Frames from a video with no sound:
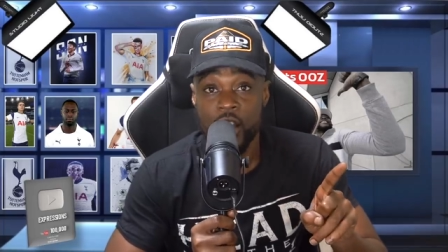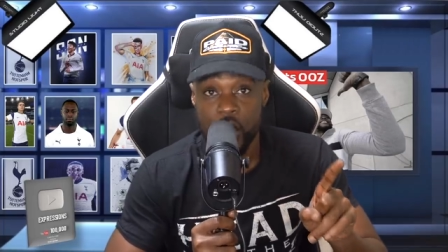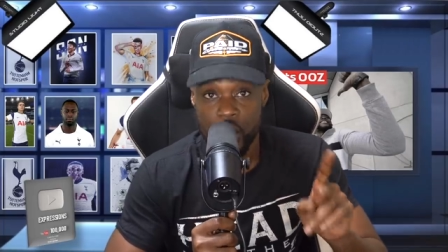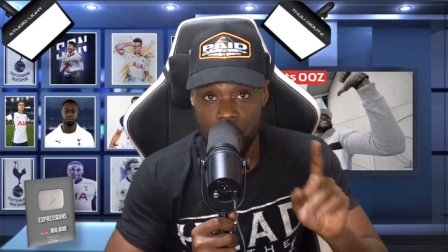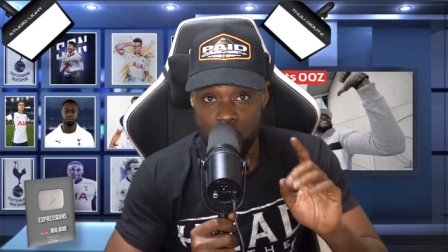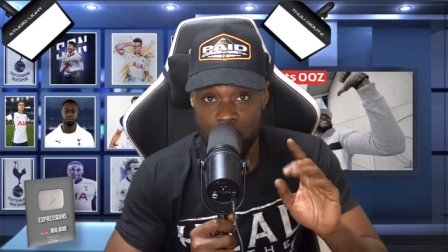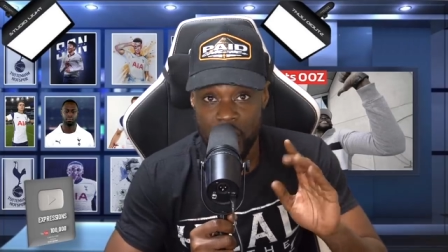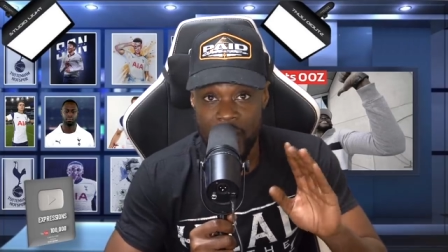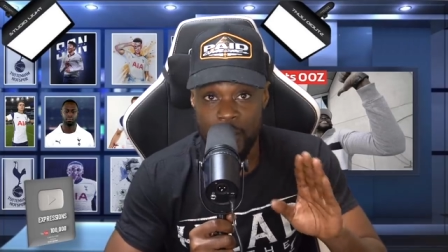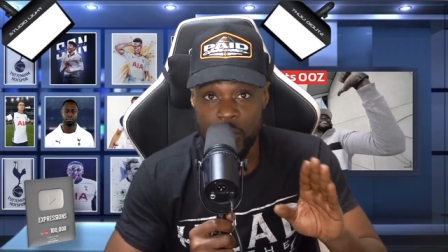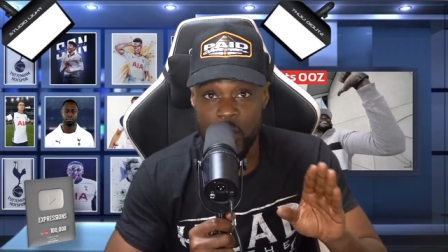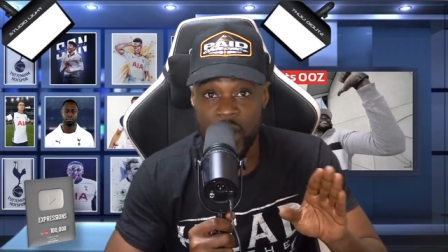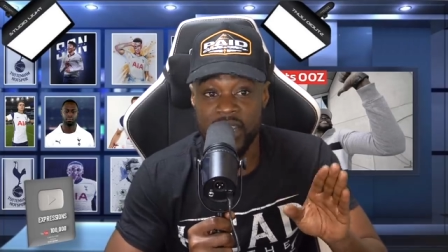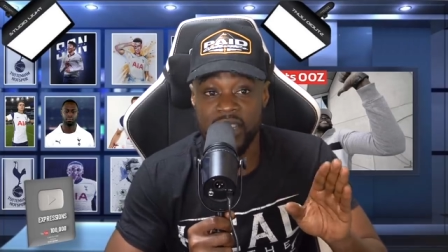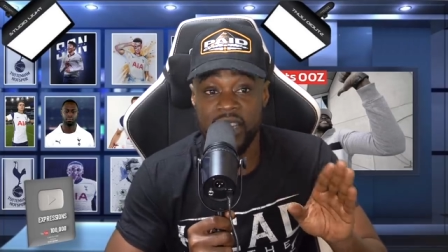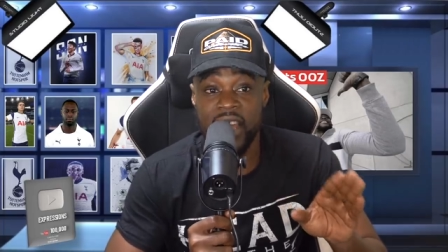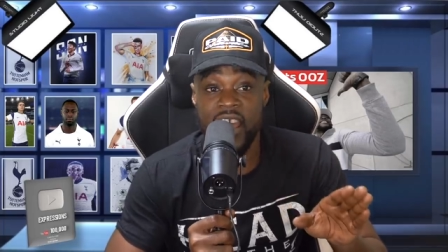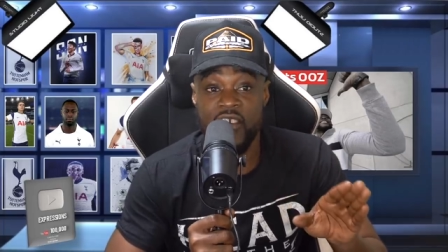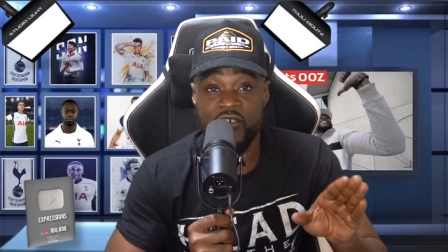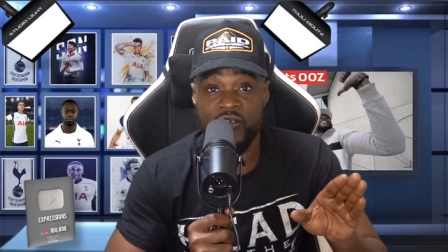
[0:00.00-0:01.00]
You know, them way
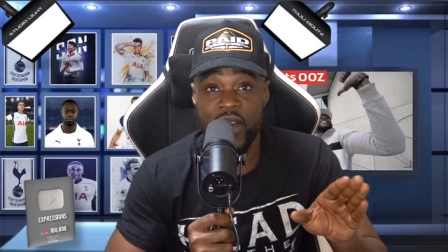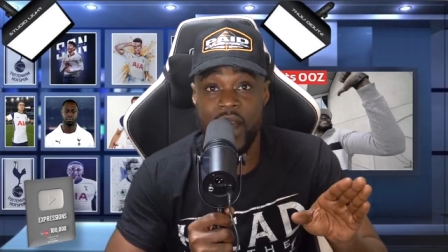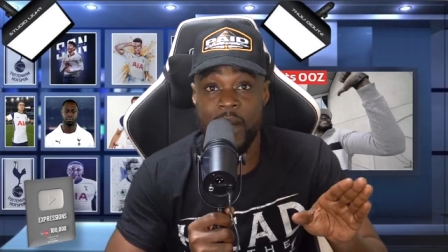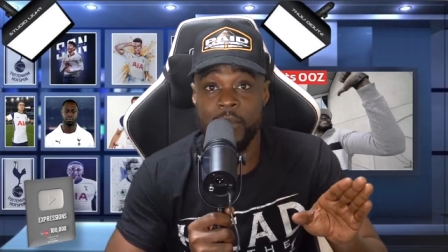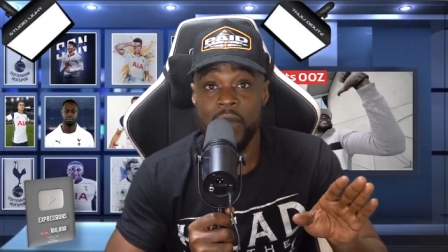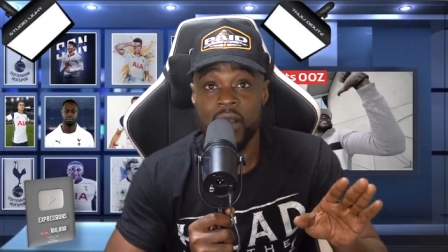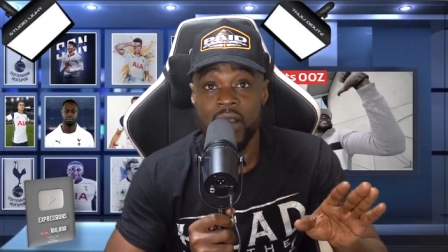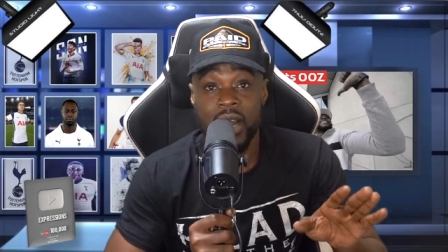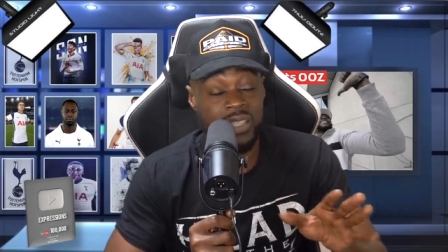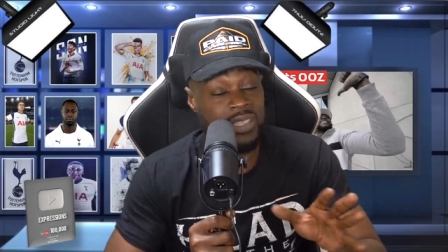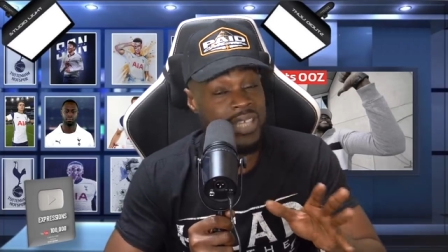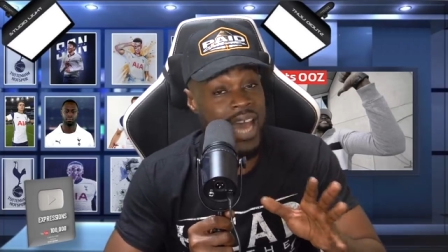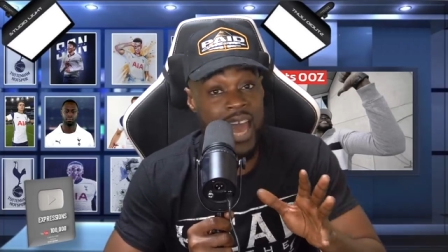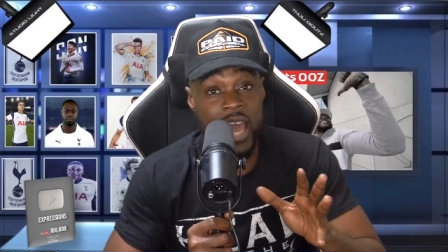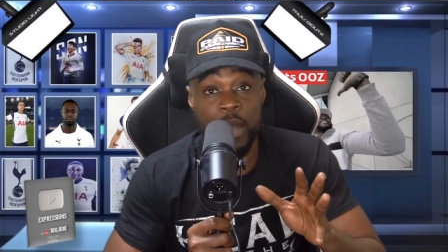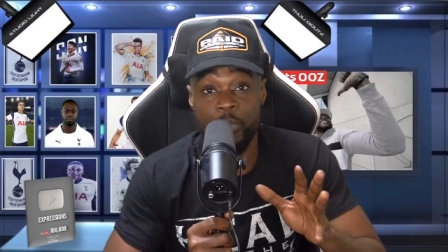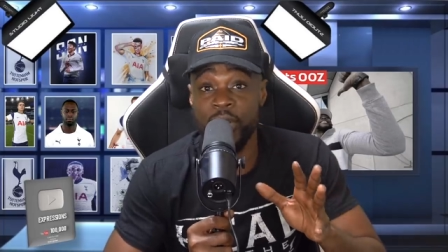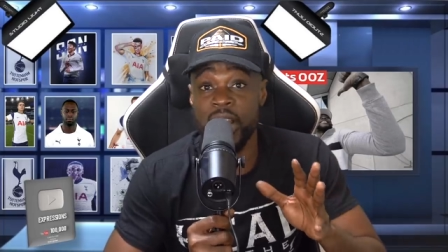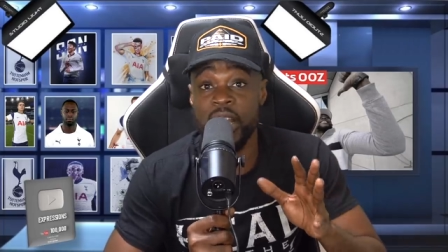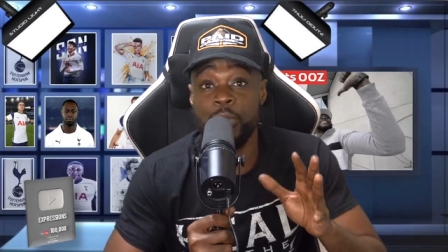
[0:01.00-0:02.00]
there, fam. And
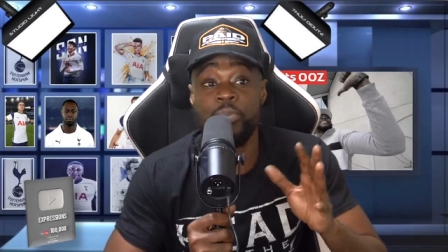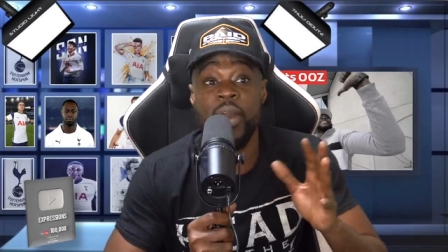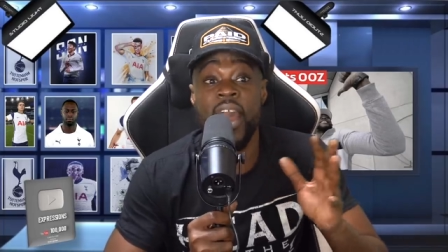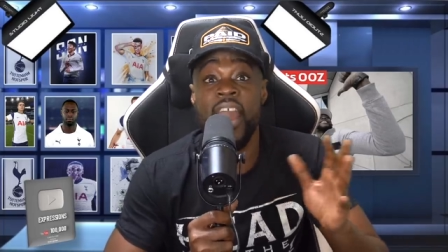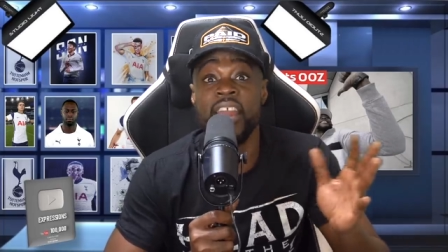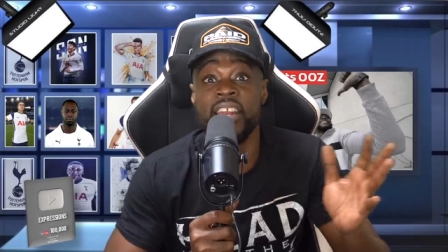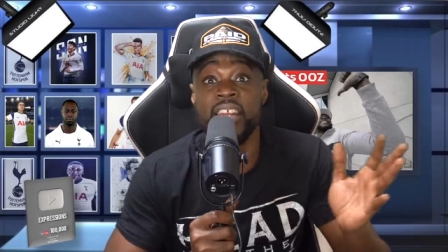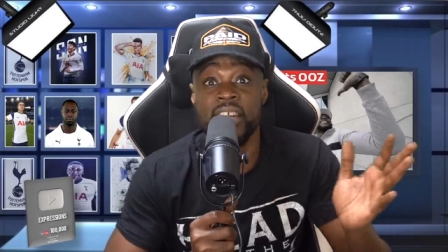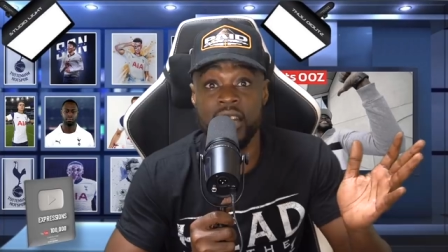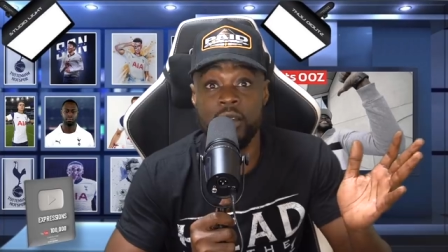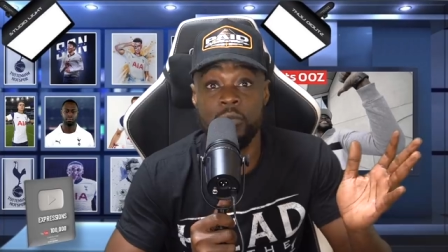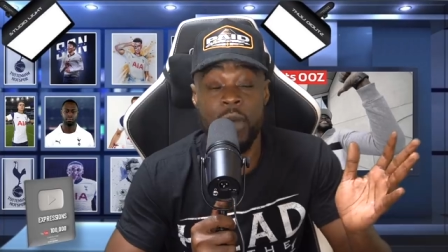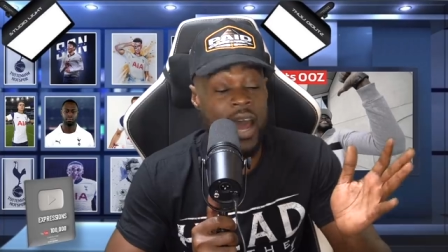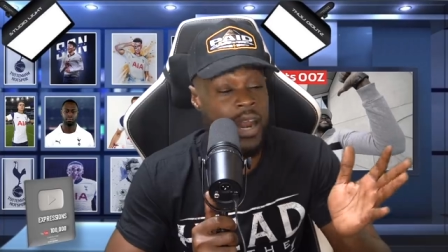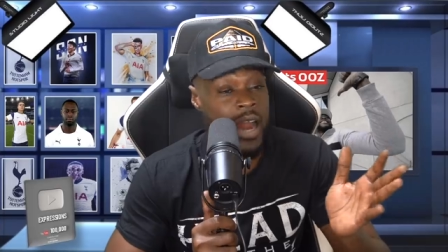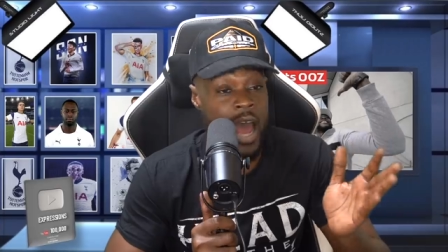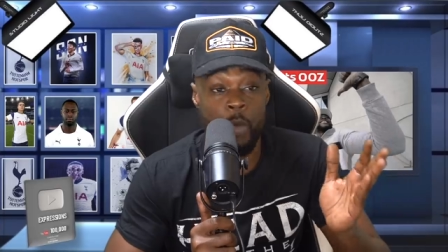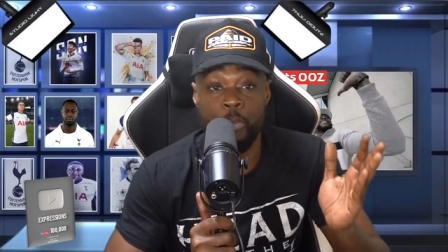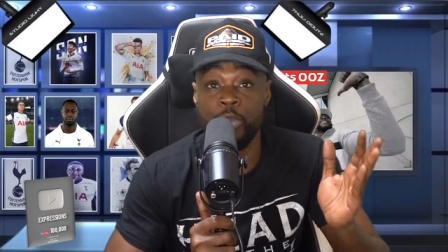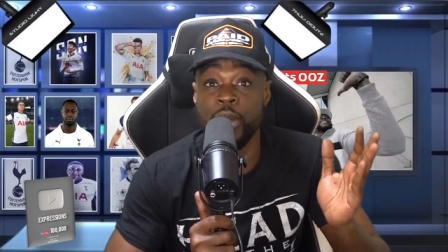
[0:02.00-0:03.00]
Dier played better than him.
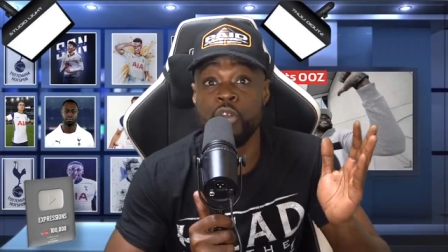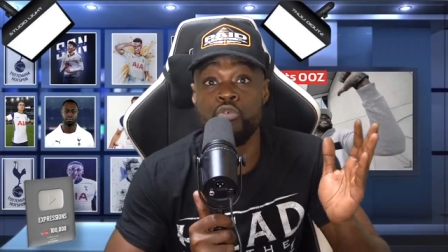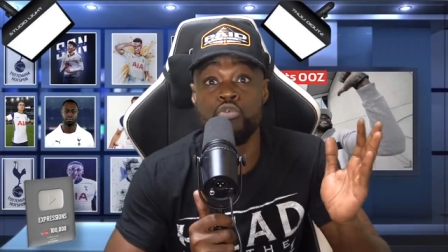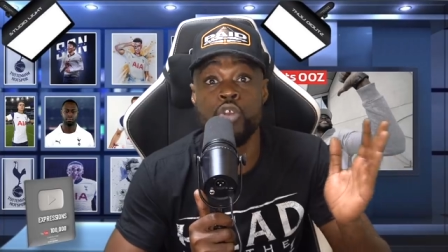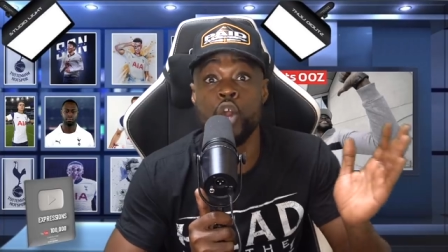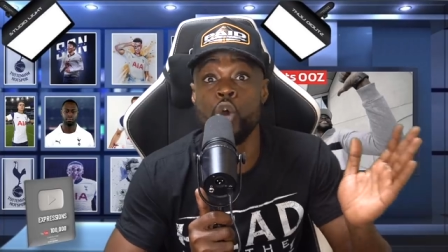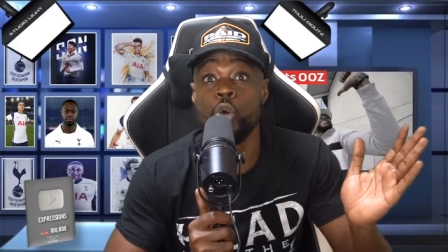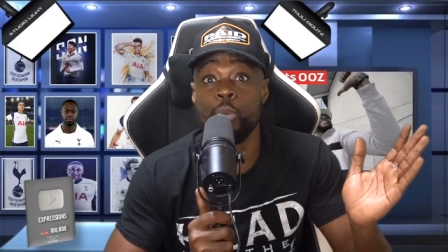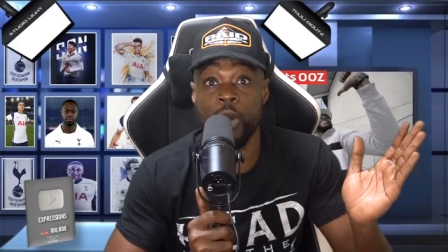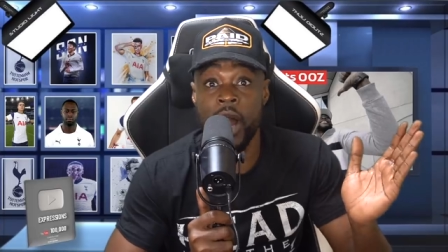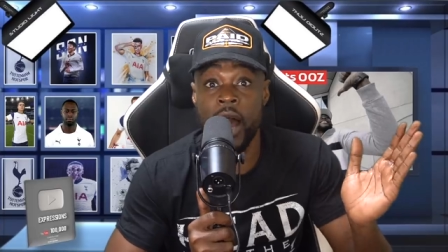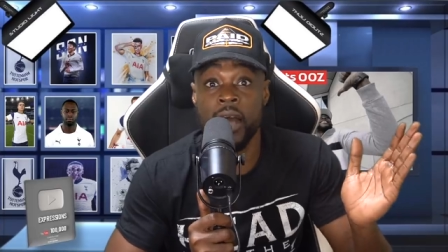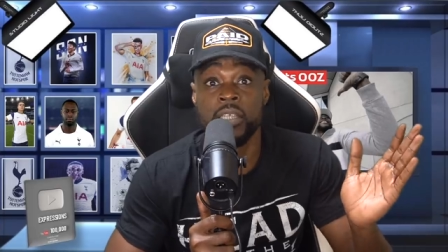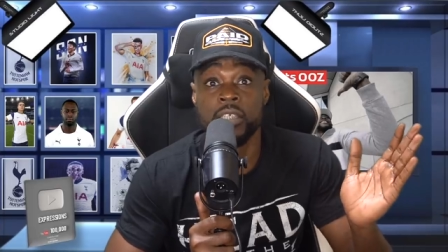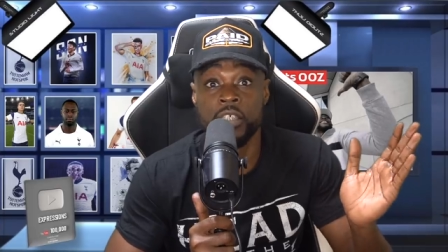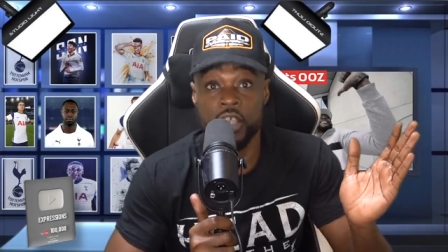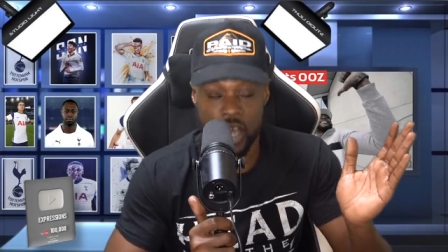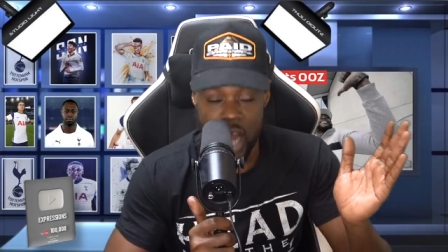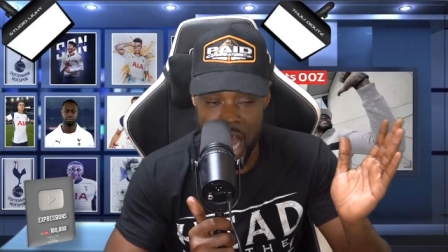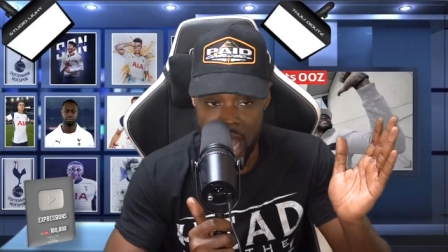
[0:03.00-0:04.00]
And I'll be real, blood.
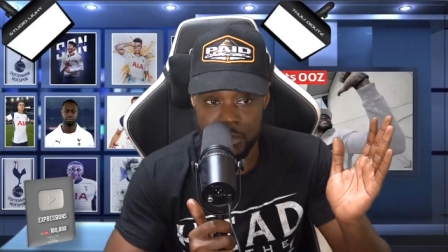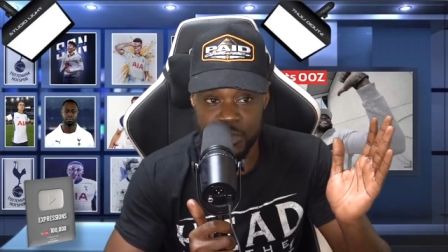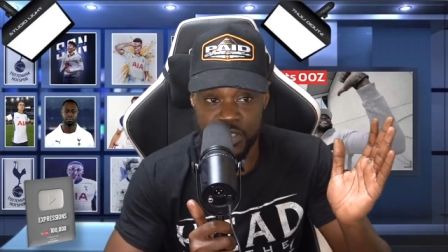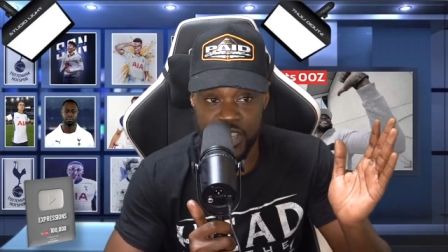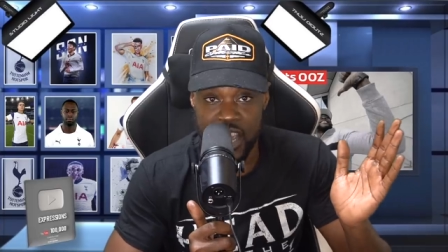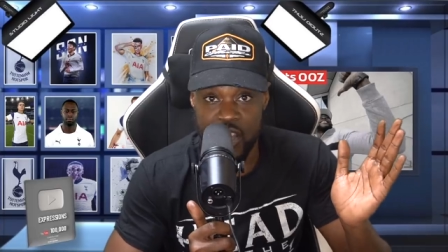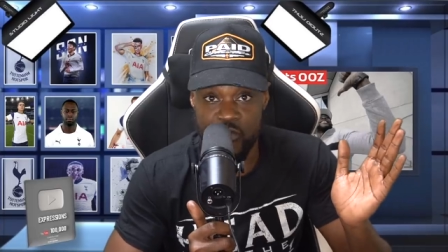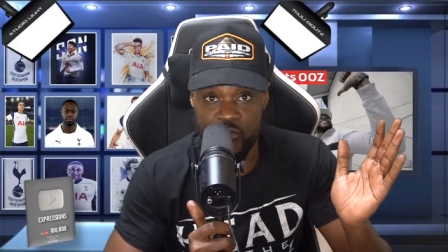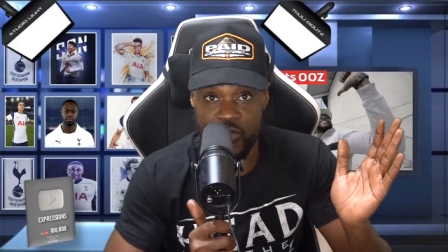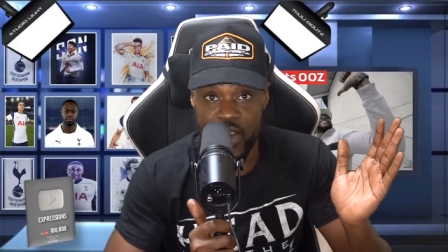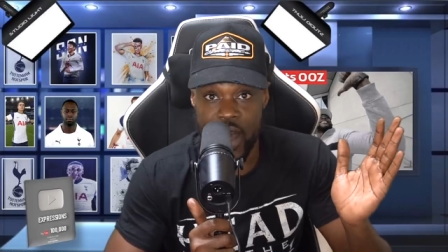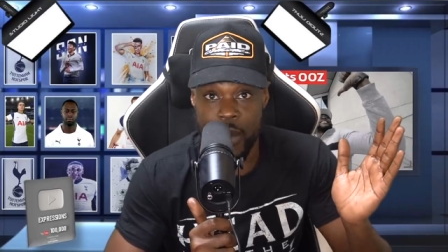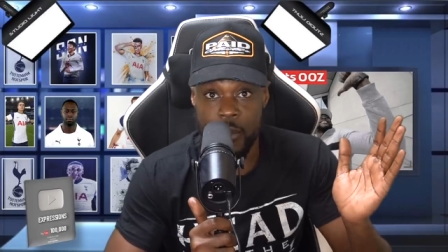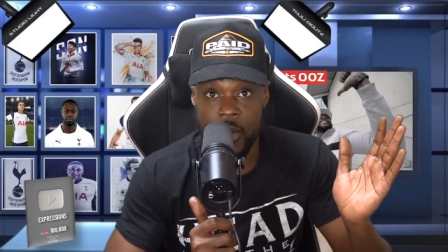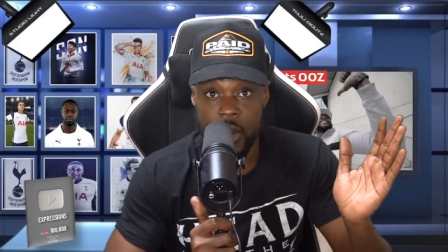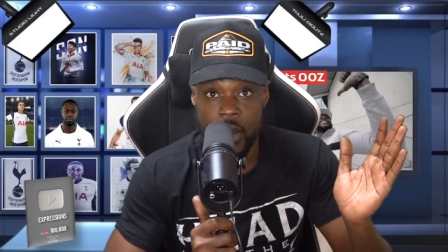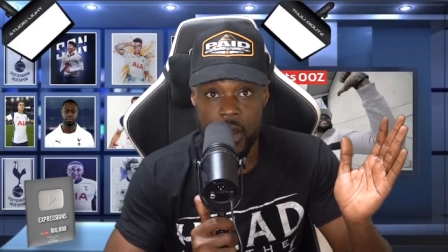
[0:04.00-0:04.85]
You know what I'm saying, fam?